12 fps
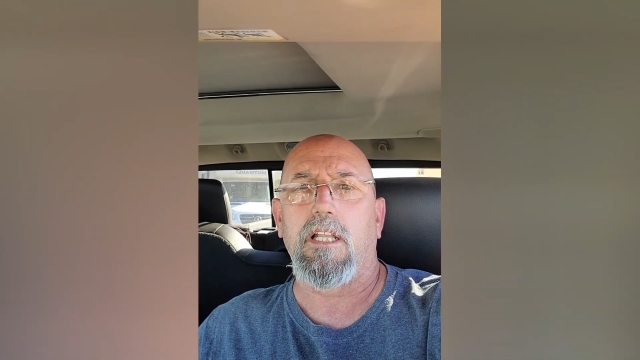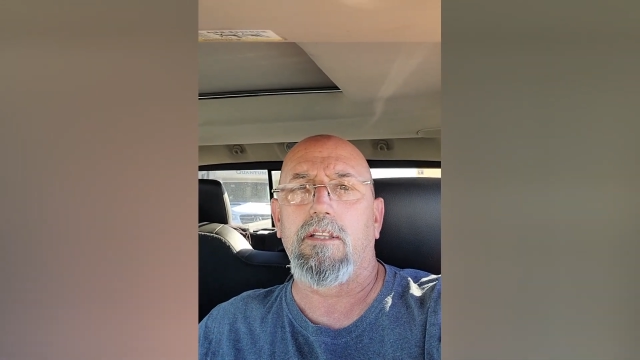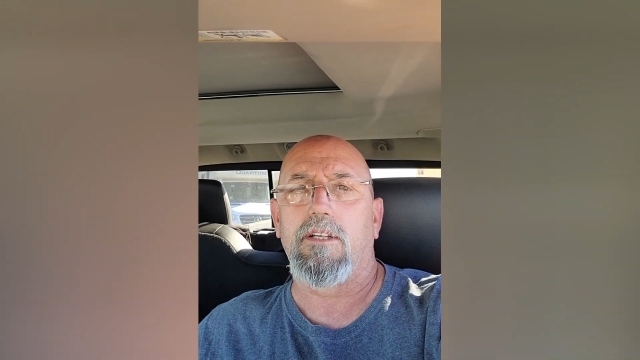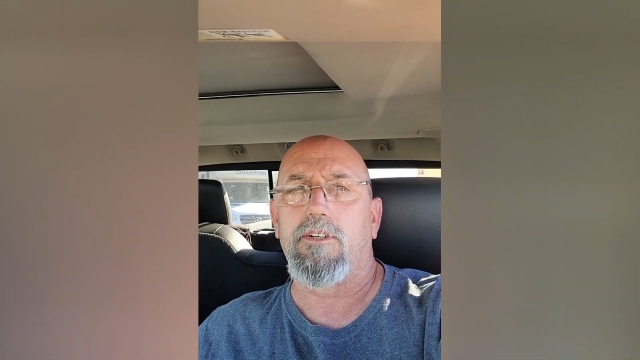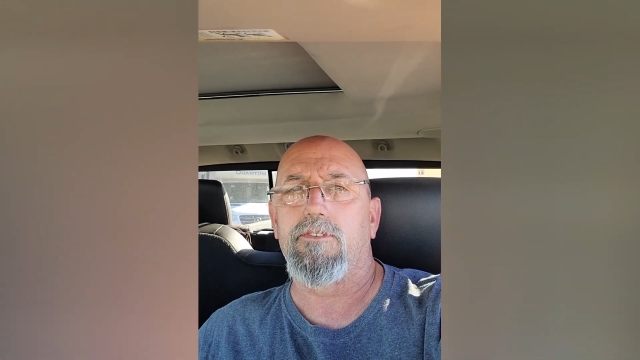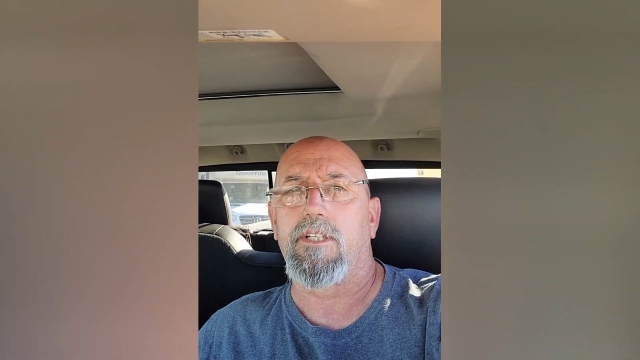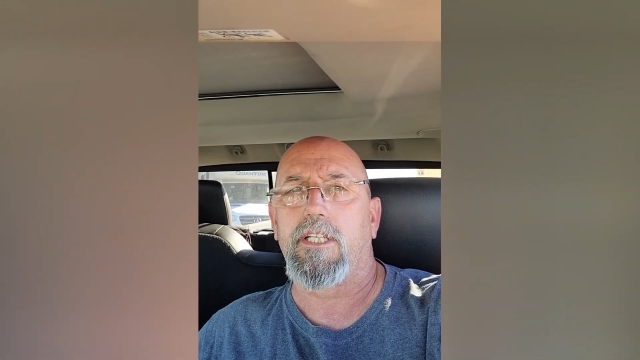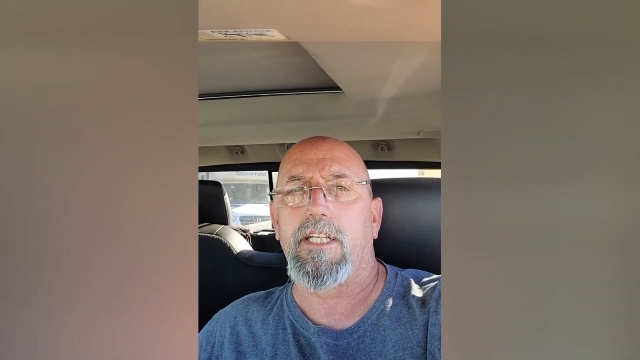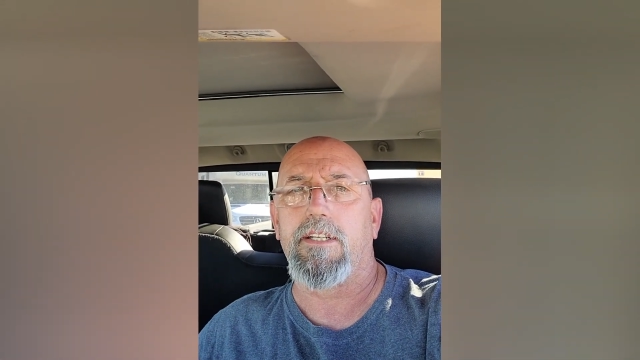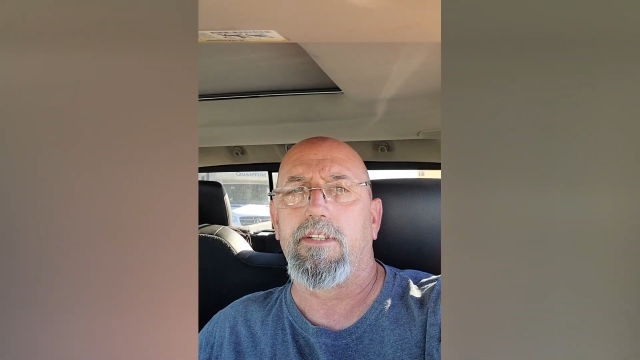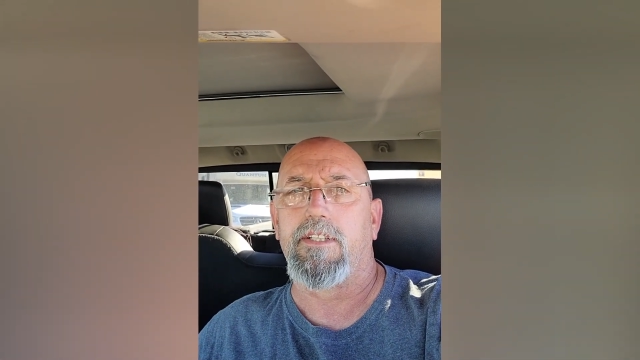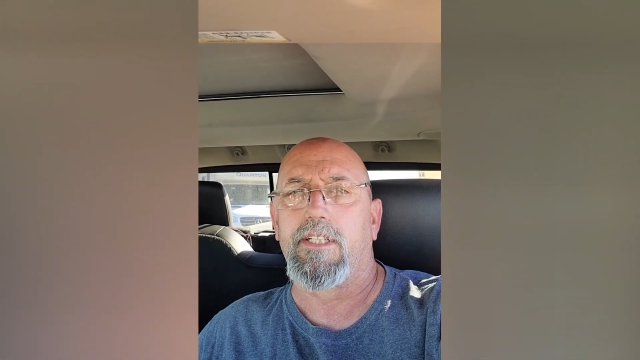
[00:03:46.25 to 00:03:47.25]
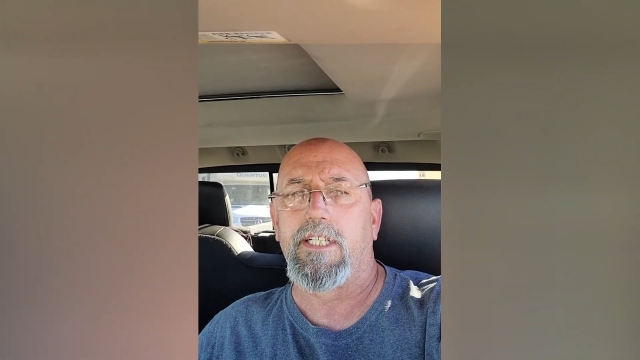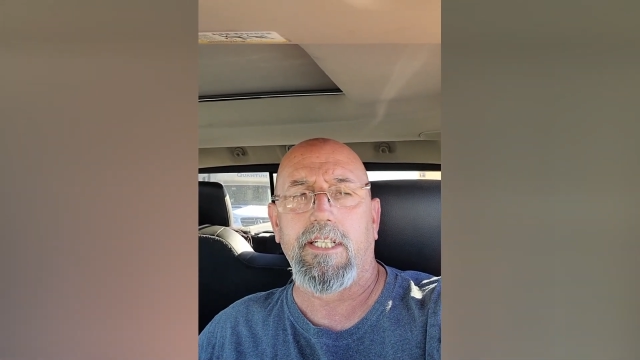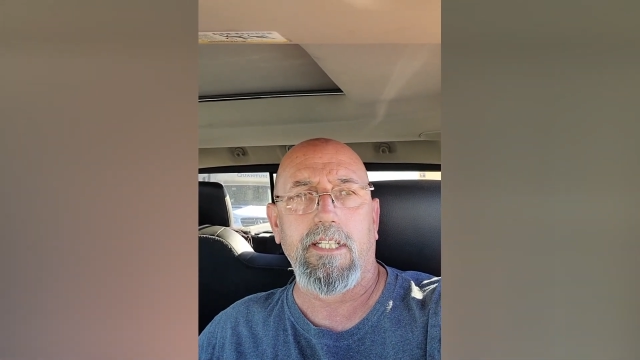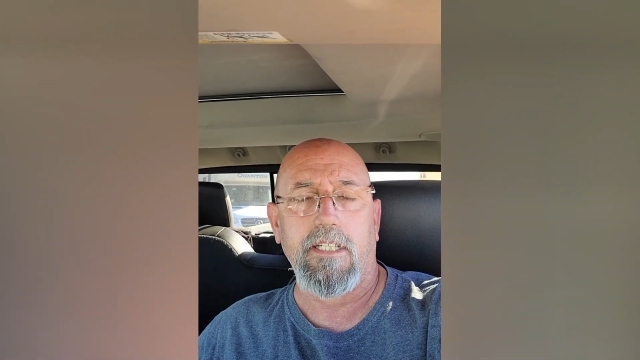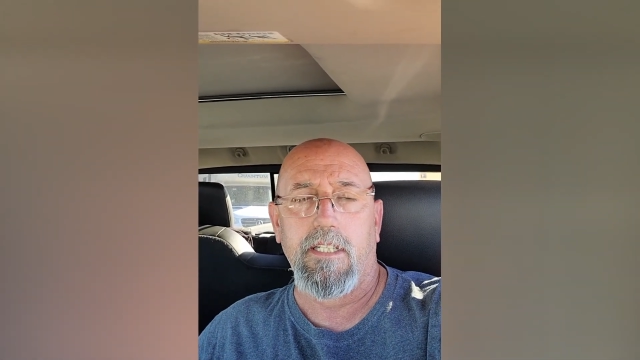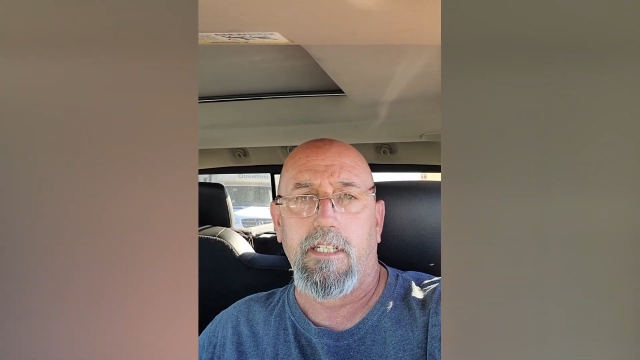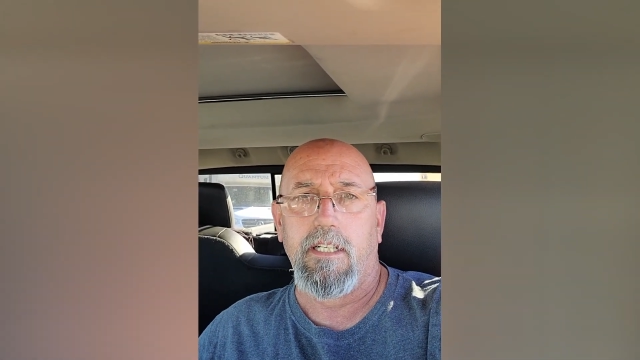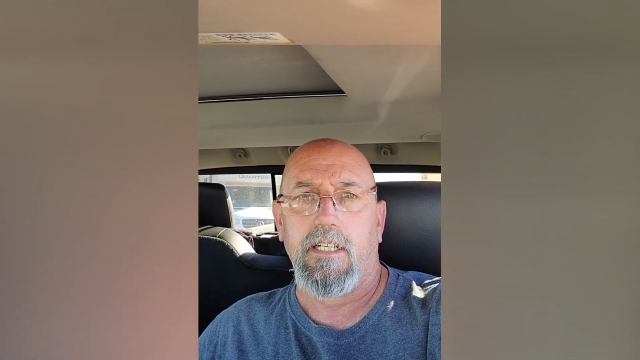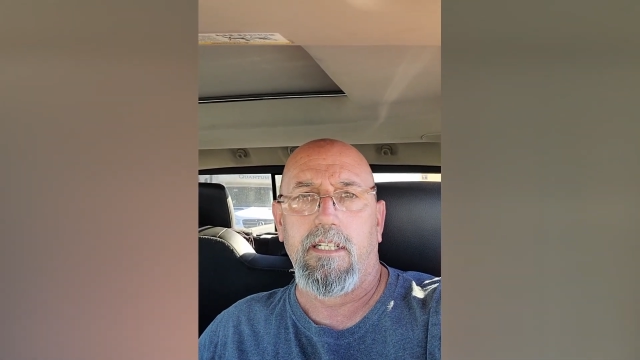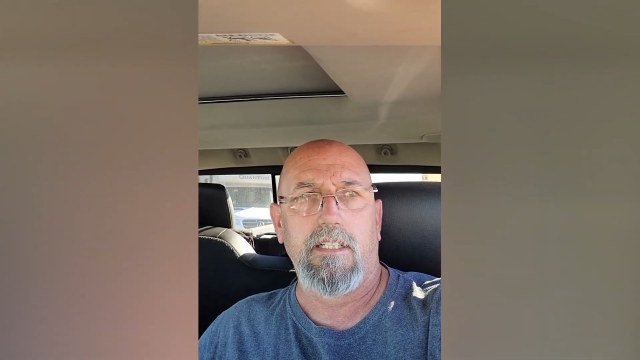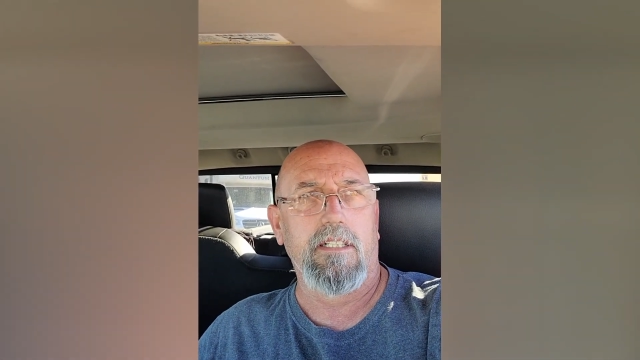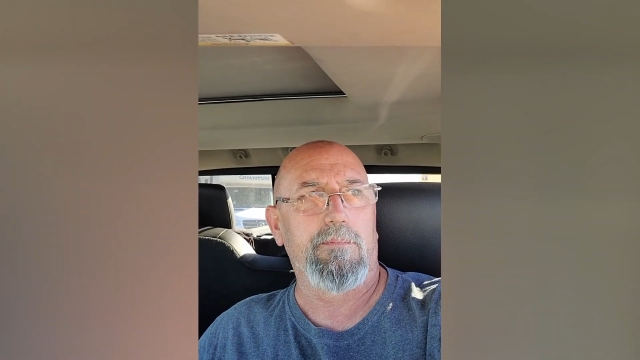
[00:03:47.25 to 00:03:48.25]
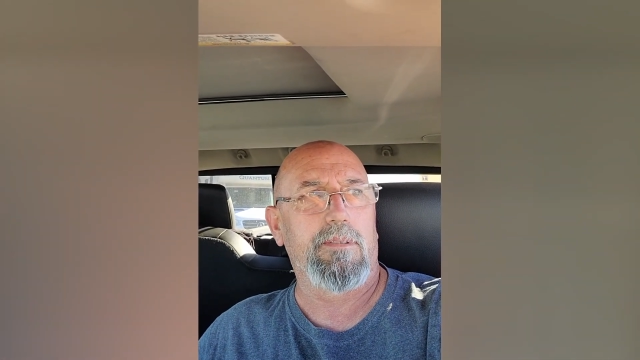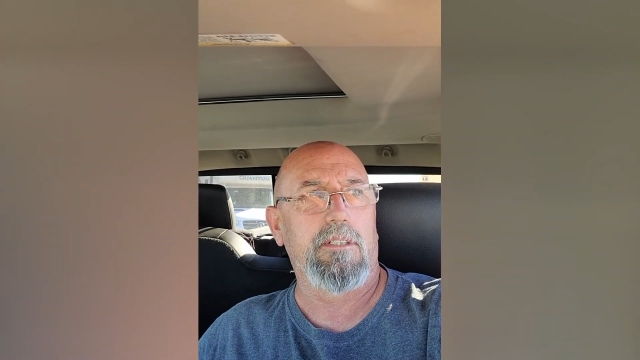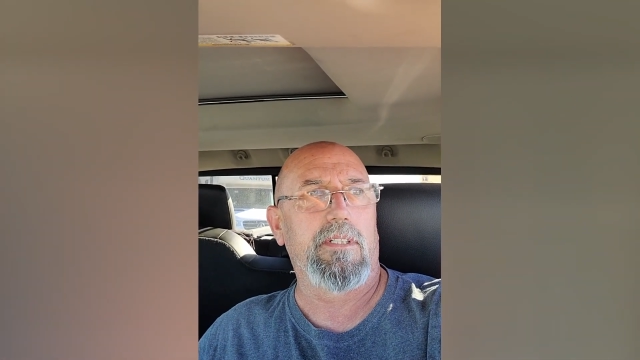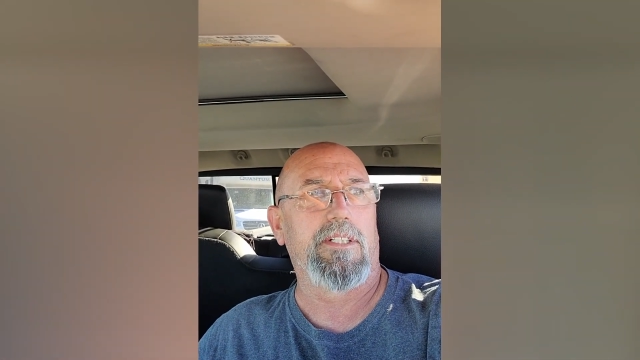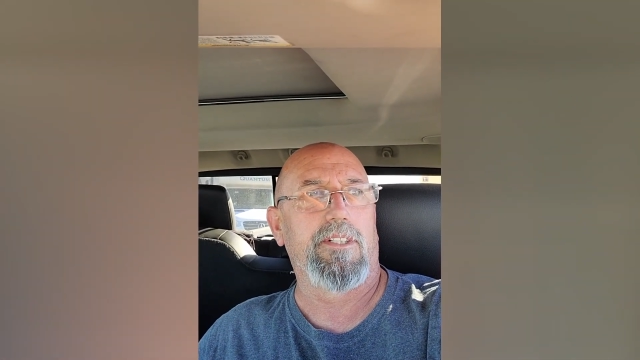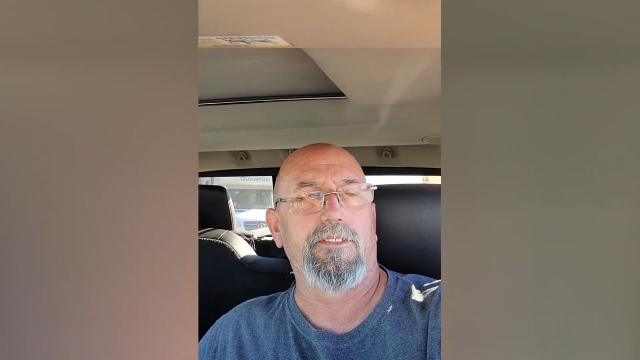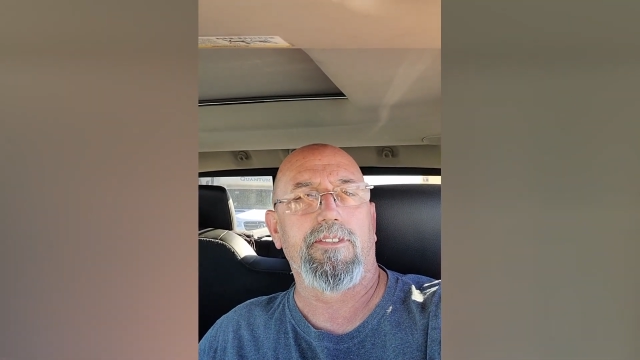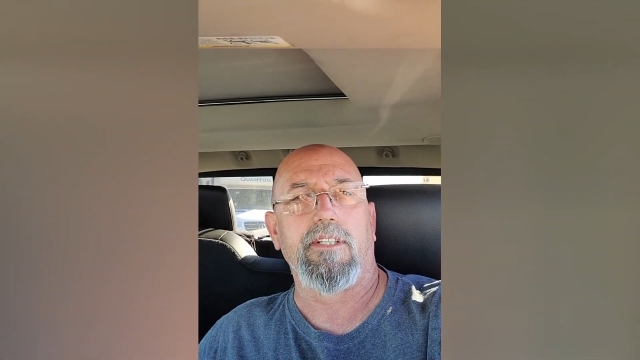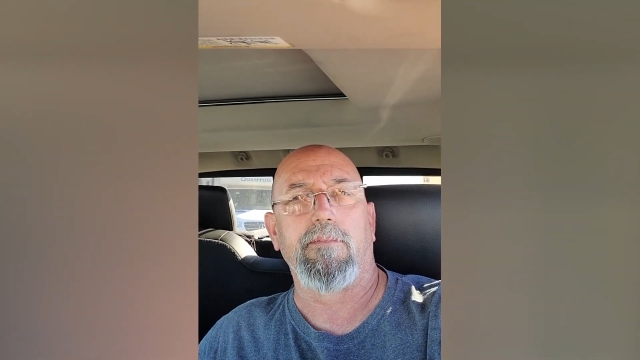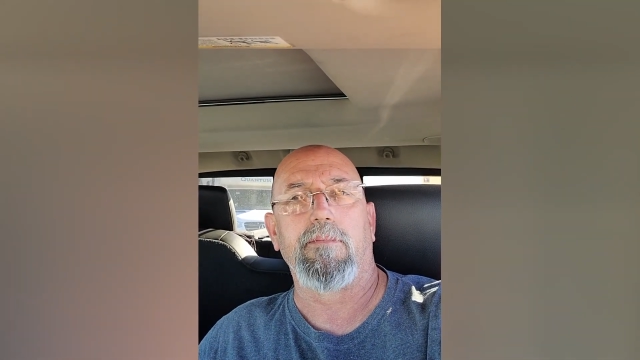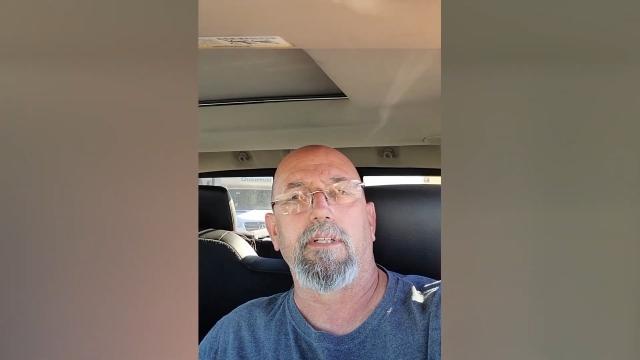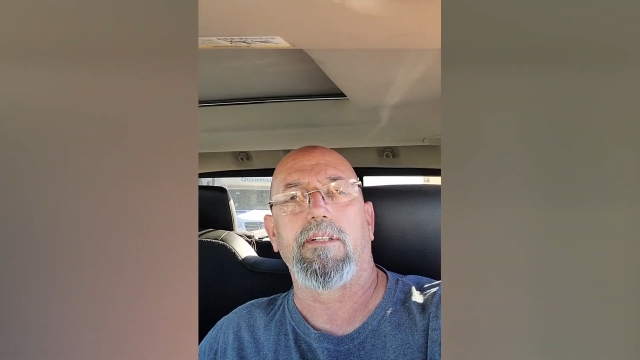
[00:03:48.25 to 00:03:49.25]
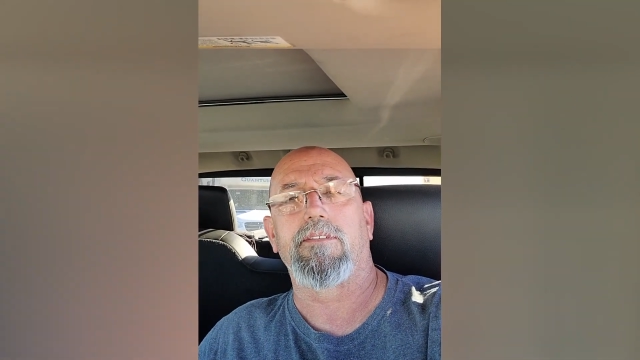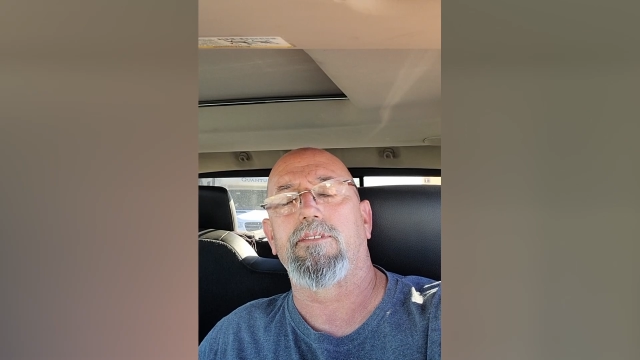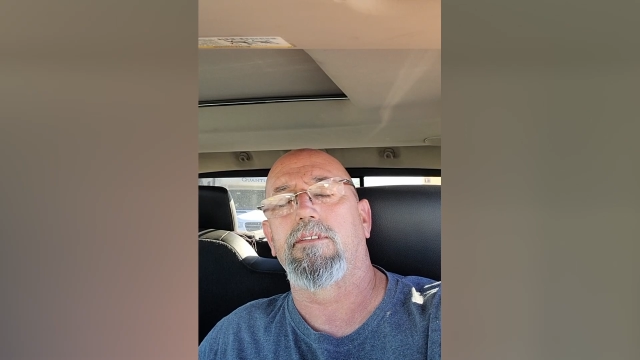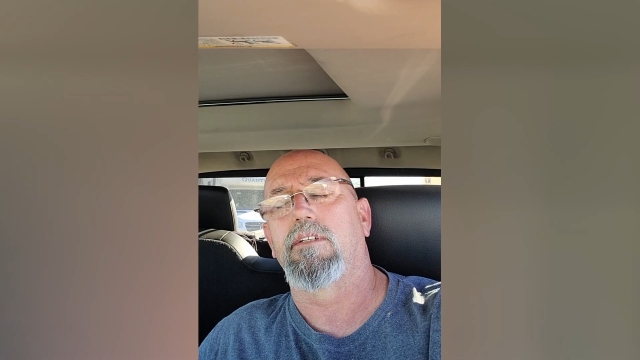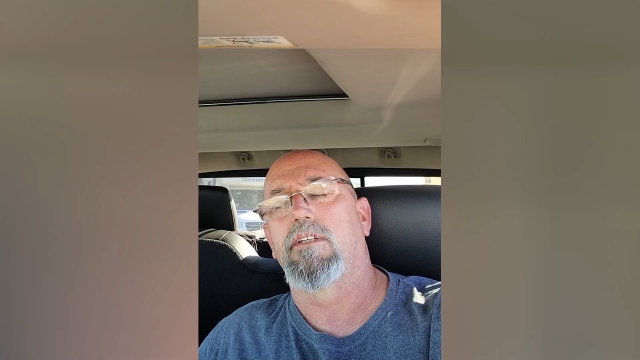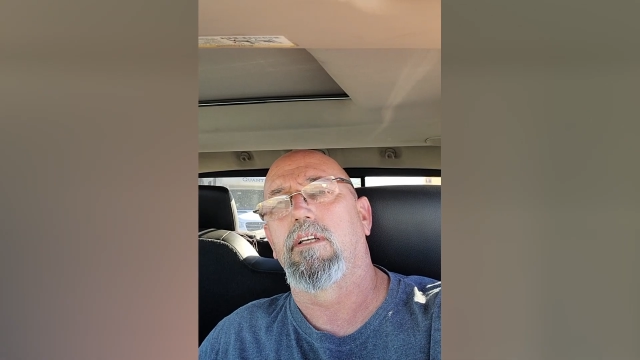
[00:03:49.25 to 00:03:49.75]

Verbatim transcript: laundry to get done. Uh, probably about another 10 minutes.